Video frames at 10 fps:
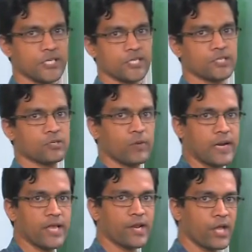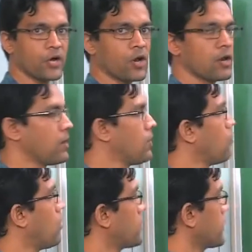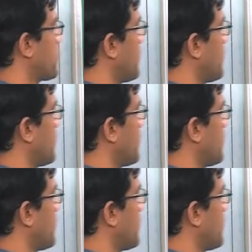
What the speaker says: just quickly recall what